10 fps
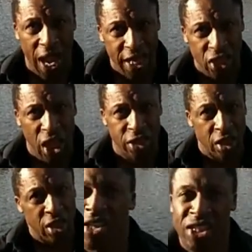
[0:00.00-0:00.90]
and he
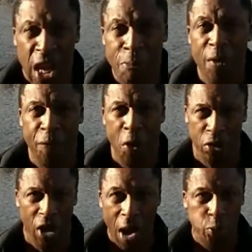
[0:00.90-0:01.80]
started snapping
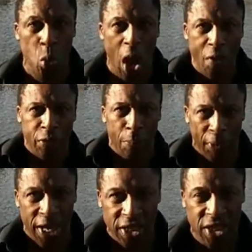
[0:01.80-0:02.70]
photographs all over the
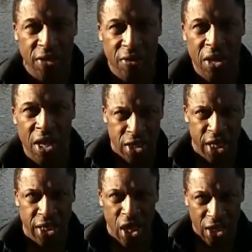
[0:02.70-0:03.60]
place. He
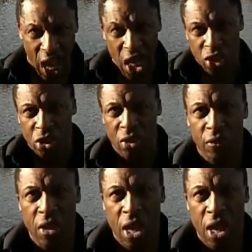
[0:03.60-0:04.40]
said, Cut!